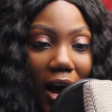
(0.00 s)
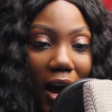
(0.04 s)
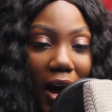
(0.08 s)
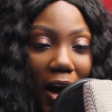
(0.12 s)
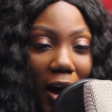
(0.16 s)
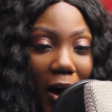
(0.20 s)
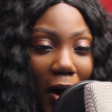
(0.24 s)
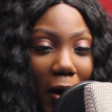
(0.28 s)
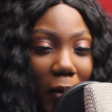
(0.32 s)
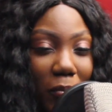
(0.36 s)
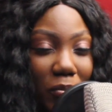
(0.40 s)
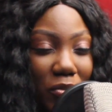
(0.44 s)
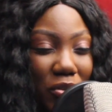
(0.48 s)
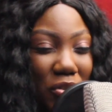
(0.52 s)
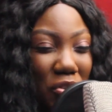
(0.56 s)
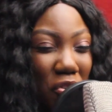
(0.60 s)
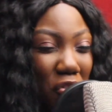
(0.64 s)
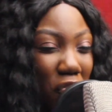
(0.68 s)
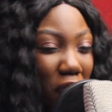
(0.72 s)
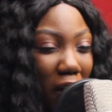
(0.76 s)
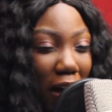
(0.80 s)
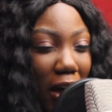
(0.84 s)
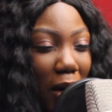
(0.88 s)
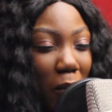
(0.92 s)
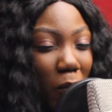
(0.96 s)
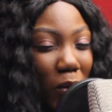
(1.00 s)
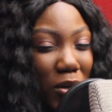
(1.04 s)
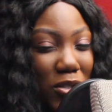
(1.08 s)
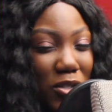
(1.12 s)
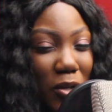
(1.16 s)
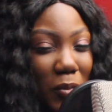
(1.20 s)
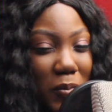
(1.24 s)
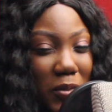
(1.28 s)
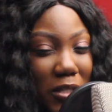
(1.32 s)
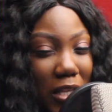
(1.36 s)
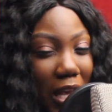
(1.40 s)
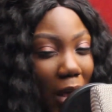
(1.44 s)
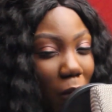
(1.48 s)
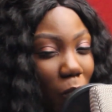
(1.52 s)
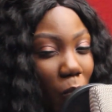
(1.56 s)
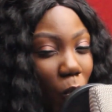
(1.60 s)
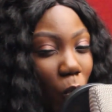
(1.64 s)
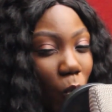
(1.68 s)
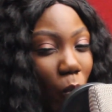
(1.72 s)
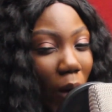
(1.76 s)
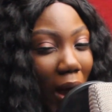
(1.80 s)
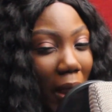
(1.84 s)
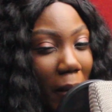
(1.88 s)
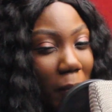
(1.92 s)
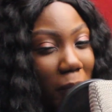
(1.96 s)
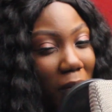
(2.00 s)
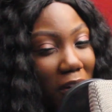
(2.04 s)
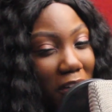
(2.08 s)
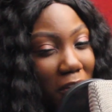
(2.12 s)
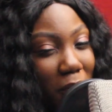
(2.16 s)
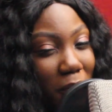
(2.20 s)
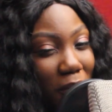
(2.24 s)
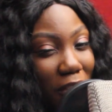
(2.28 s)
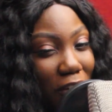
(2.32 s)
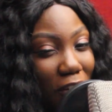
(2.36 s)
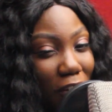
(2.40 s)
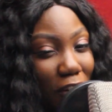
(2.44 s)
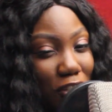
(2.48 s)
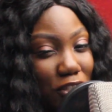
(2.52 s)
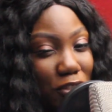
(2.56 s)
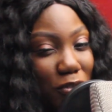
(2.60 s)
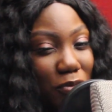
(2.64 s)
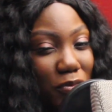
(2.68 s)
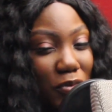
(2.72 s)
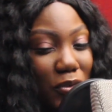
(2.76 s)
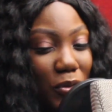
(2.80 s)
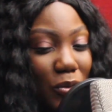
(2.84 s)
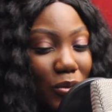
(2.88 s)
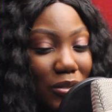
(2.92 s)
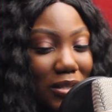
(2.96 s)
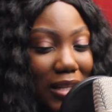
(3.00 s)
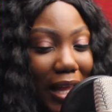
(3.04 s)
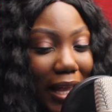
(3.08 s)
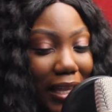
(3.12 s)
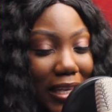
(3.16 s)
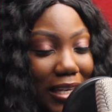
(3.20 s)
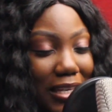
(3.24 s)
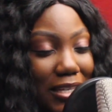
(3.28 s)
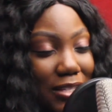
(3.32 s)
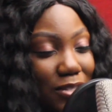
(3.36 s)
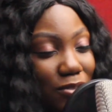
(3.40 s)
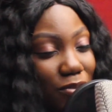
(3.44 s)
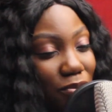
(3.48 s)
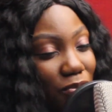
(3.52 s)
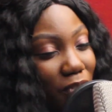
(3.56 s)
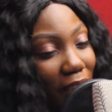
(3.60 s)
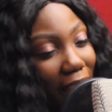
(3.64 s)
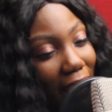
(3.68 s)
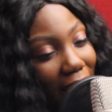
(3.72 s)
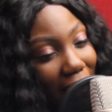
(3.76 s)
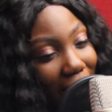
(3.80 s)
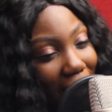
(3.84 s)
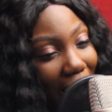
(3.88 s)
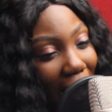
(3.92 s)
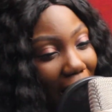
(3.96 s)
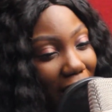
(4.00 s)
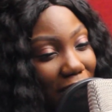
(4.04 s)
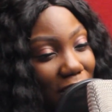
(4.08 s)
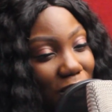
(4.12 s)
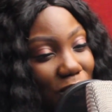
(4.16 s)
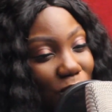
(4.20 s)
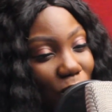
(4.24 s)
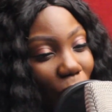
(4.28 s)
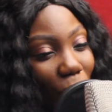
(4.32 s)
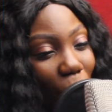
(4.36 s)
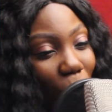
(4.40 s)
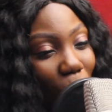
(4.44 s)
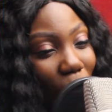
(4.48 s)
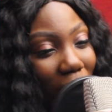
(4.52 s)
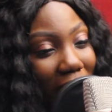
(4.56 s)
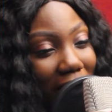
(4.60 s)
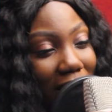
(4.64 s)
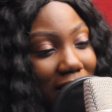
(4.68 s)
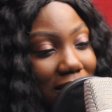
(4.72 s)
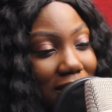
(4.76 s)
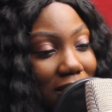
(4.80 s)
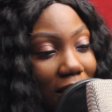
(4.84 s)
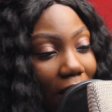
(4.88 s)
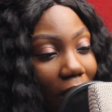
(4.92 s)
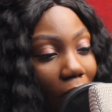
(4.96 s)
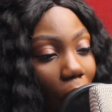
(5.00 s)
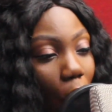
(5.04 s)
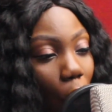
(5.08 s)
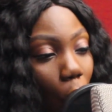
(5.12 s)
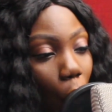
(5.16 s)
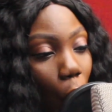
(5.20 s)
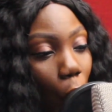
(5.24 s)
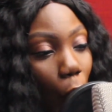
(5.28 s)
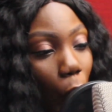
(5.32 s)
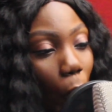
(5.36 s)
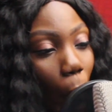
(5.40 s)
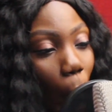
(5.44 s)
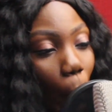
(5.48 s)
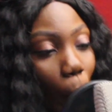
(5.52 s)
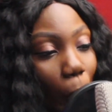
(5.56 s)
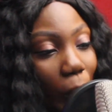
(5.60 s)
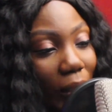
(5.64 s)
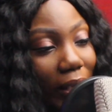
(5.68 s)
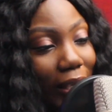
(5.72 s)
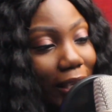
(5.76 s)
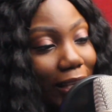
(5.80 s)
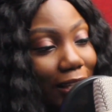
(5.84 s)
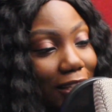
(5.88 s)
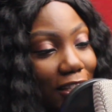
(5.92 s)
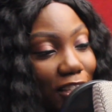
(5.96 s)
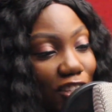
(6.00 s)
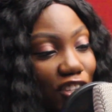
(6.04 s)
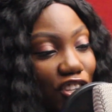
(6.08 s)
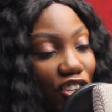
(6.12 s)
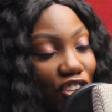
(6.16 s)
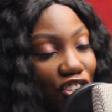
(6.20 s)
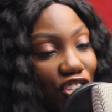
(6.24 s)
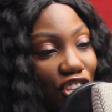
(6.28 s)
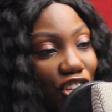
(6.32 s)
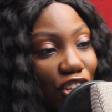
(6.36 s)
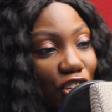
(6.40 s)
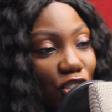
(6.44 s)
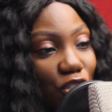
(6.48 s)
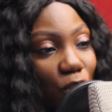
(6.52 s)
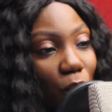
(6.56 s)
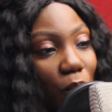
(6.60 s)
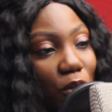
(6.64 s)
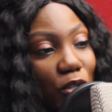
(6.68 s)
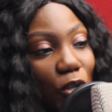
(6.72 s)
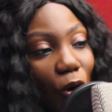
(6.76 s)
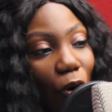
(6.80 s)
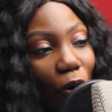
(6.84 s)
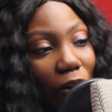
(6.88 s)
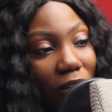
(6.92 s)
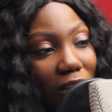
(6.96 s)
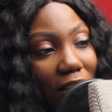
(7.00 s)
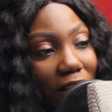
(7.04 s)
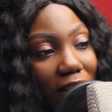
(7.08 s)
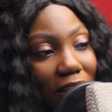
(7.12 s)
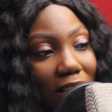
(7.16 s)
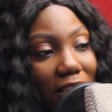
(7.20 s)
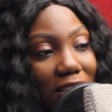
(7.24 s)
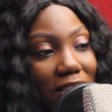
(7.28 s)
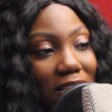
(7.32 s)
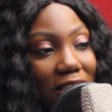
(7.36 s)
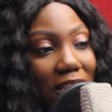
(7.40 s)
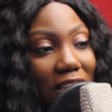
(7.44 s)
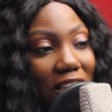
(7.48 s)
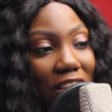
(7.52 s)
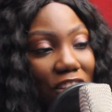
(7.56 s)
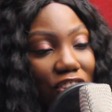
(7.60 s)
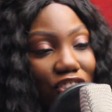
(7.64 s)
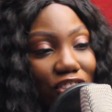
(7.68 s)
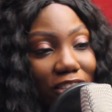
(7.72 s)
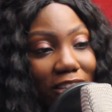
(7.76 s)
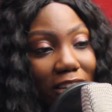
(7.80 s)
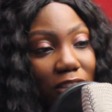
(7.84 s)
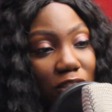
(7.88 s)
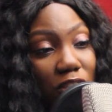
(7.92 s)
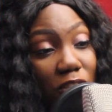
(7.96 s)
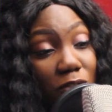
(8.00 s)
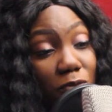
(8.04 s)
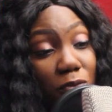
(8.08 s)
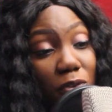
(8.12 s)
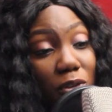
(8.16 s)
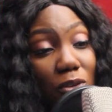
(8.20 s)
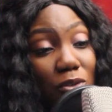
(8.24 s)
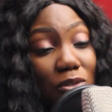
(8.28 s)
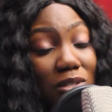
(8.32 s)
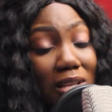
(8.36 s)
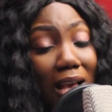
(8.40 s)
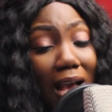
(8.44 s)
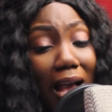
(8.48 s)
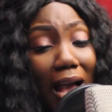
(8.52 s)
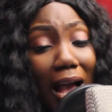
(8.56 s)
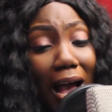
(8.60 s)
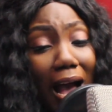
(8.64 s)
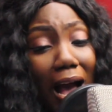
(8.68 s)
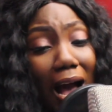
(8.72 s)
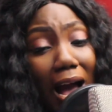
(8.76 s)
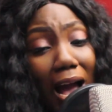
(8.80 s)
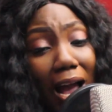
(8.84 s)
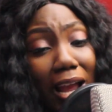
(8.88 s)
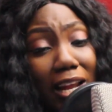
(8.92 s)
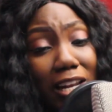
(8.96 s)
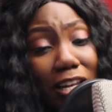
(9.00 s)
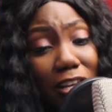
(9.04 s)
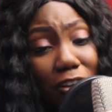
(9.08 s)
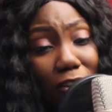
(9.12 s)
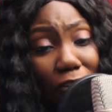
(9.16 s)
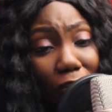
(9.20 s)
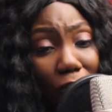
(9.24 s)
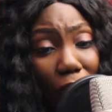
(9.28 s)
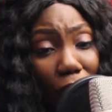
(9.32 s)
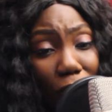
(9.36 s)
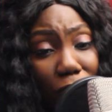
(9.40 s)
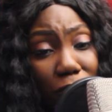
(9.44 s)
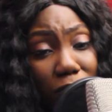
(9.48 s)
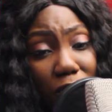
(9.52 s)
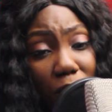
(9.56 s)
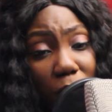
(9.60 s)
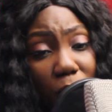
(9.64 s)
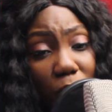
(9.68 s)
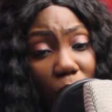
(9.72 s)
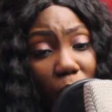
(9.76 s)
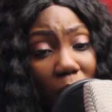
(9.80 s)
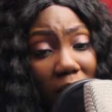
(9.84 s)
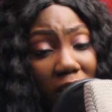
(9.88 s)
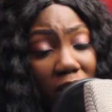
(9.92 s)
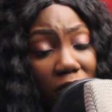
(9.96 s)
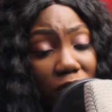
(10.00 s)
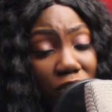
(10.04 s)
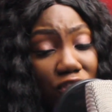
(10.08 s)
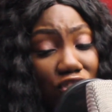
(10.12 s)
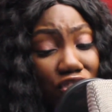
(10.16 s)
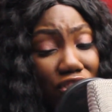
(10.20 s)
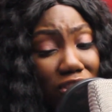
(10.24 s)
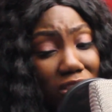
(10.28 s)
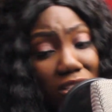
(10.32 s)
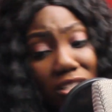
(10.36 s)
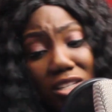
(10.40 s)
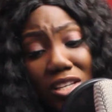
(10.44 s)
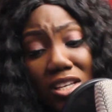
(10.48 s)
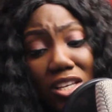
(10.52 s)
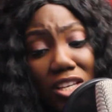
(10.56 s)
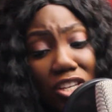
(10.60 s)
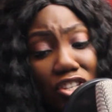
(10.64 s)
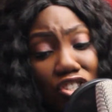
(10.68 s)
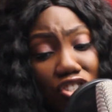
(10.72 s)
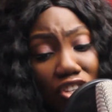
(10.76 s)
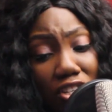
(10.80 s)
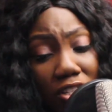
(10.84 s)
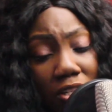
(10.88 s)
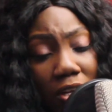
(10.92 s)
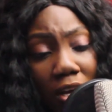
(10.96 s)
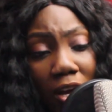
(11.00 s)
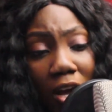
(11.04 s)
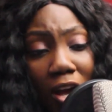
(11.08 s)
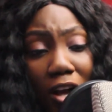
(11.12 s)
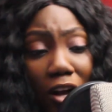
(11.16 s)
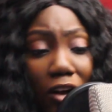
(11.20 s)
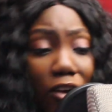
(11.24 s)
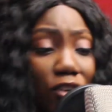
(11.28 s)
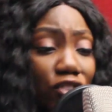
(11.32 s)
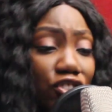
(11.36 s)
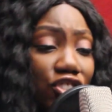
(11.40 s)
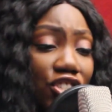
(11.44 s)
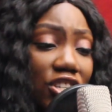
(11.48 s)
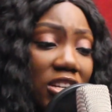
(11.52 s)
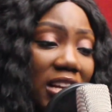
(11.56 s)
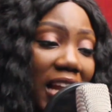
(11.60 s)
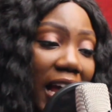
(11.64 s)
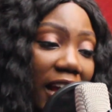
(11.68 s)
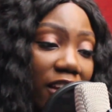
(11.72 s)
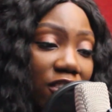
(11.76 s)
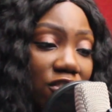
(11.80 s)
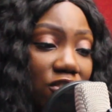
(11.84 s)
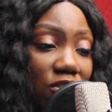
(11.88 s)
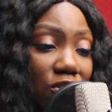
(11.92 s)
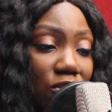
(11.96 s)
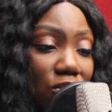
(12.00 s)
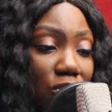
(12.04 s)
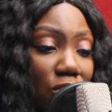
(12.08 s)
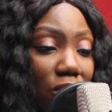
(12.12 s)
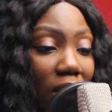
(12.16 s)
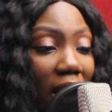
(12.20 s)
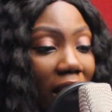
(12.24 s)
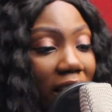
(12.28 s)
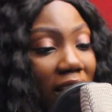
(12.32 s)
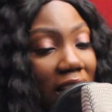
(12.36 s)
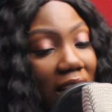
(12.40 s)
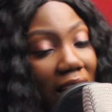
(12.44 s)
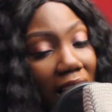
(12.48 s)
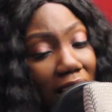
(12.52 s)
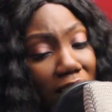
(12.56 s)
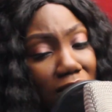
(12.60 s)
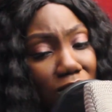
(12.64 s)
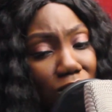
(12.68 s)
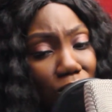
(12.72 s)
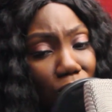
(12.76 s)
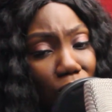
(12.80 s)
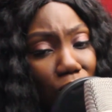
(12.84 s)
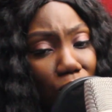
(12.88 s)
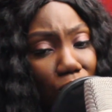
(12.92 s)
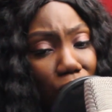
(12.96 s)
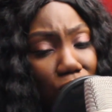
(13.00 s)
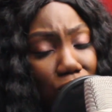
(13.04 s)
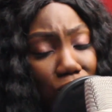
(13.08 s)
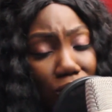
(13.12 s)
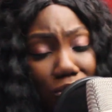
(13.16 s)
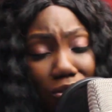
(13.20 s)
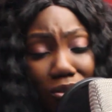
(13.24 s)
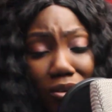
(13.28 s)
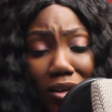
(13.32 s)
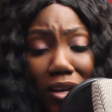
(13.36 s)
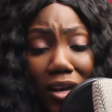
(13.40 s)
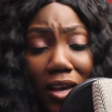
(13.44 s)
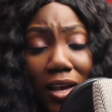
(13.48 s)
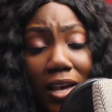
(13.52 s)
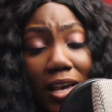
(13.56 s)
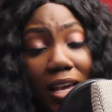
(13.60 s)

Yura was upset with White Money because she feels like he's fake and is always colobing the kitchen. He's always hoarding things in the kitchen, and she feels highly uncomfortable whenever she's in the kitchen because she likes to cook and he likes to cook too.